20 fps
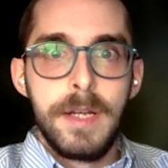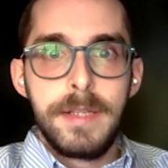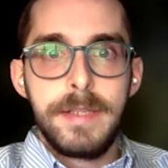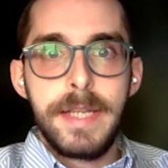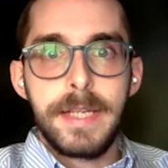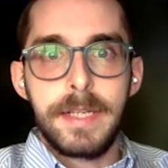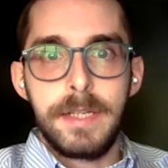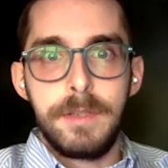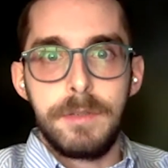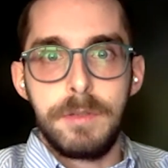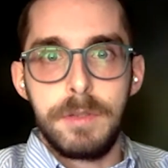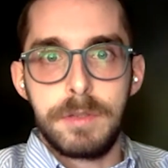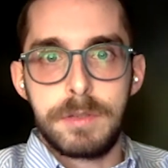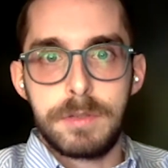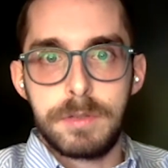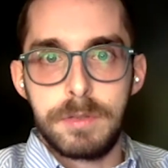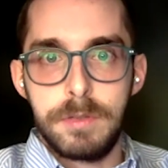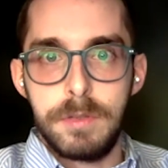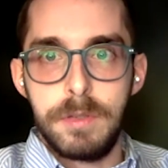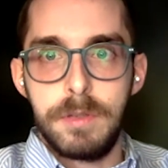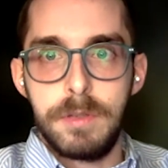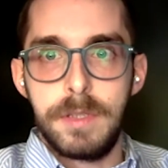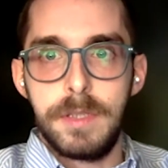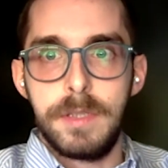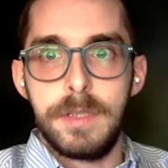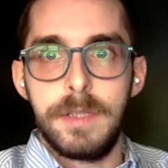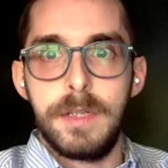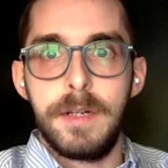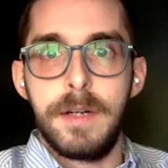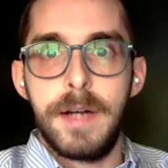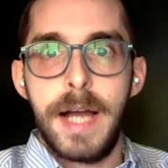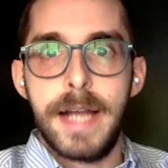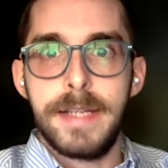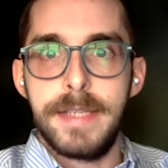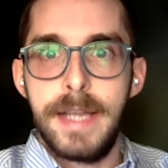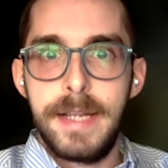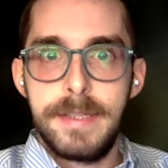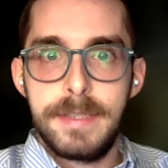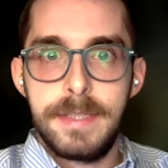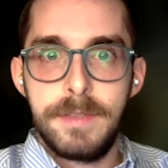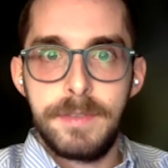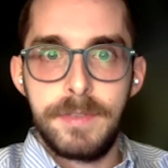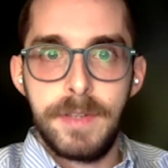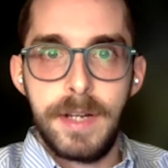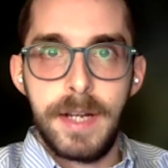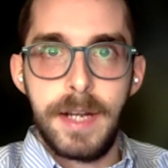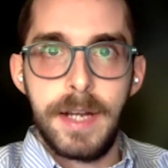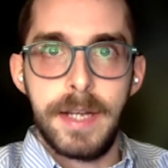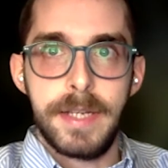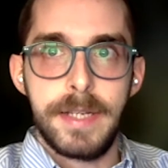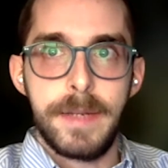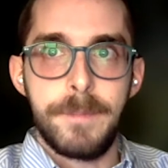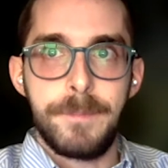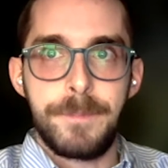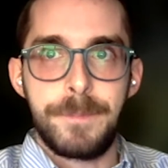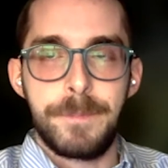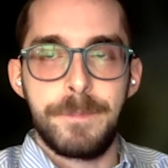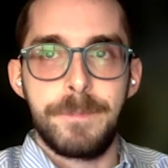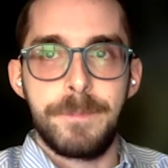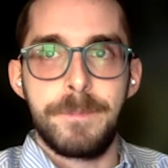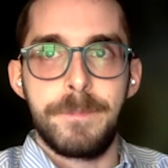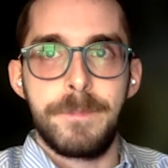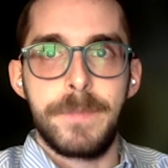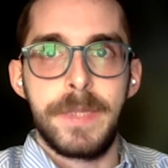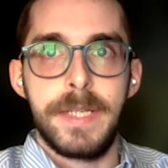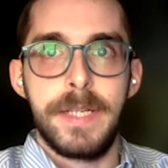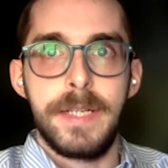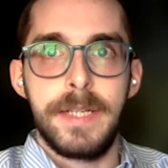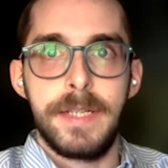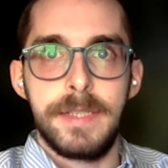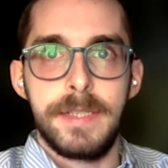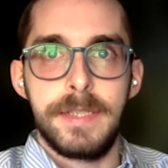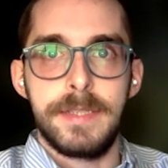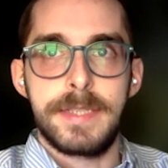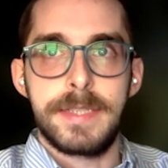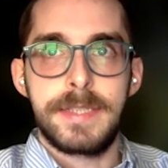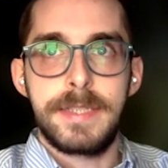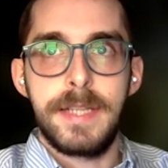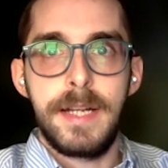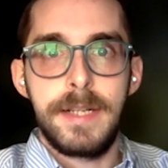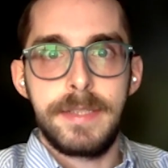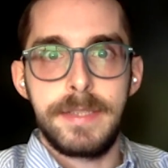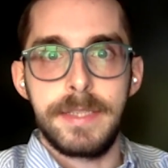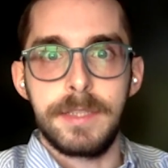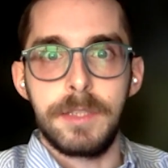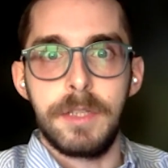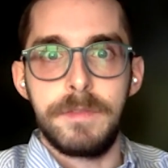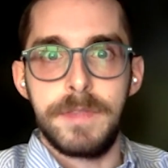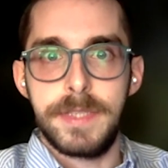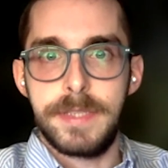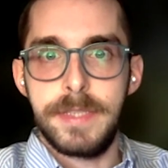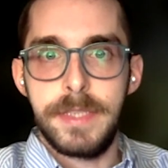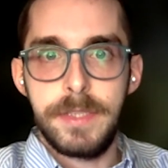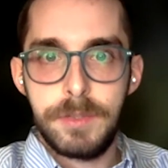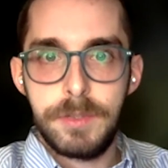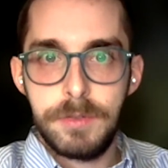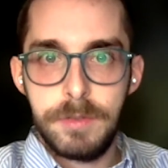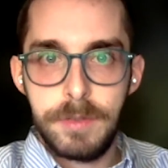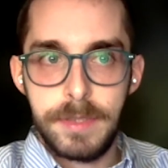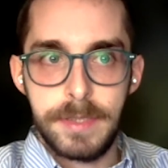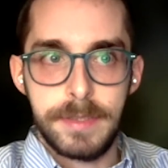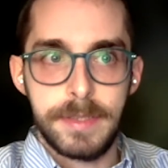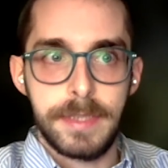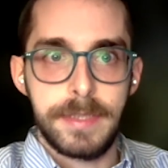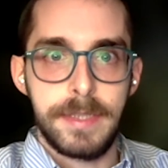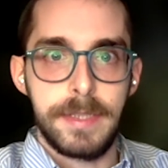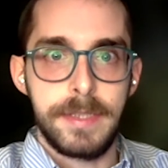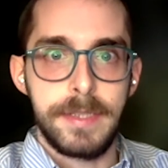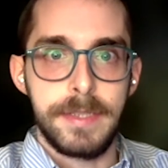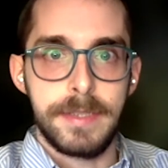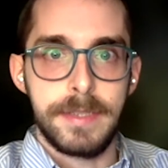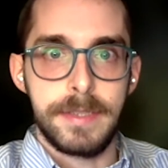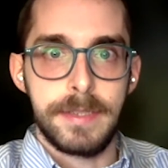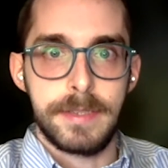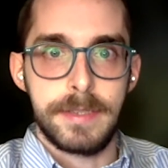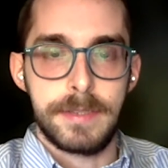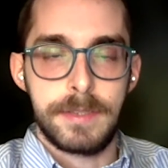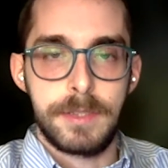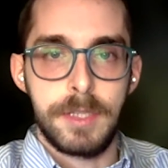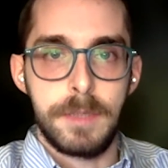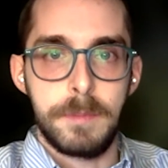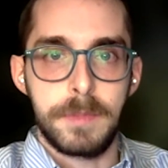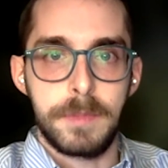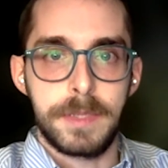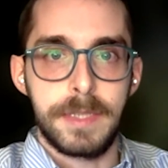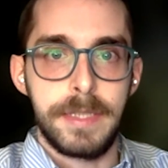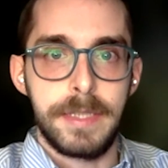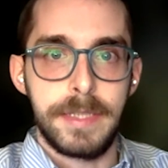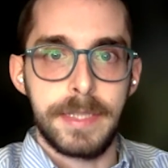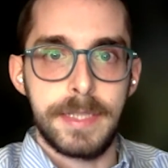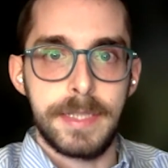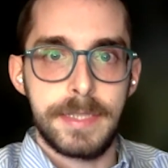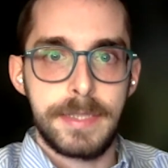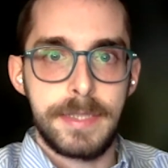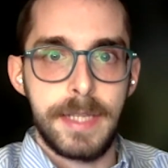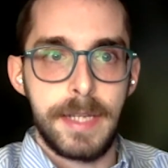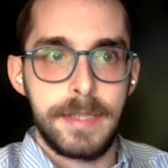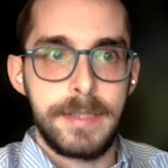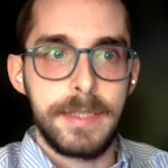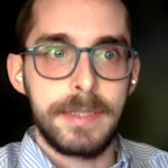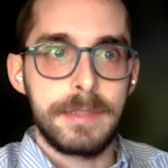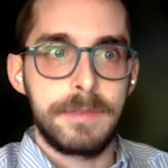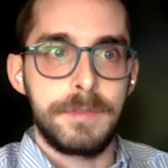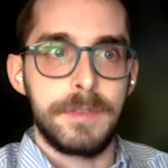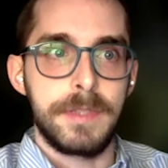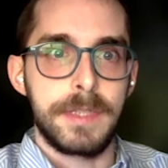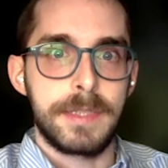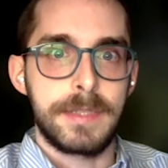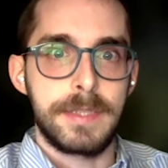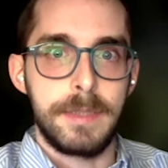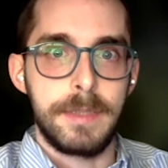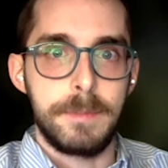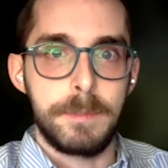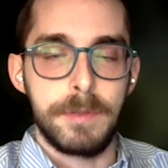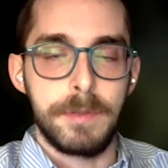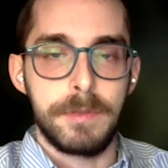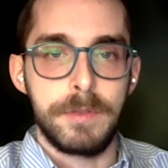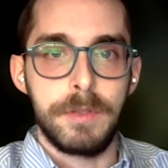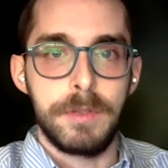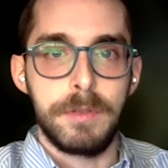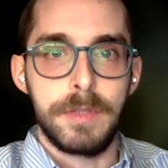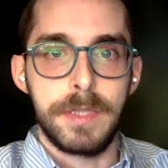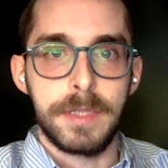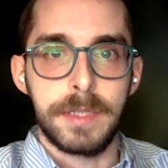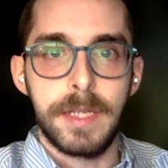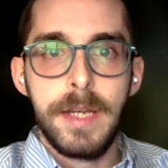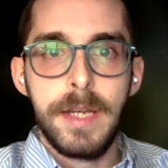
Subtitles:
They can also identify the starting of a seizure in some clinical settings. For example, during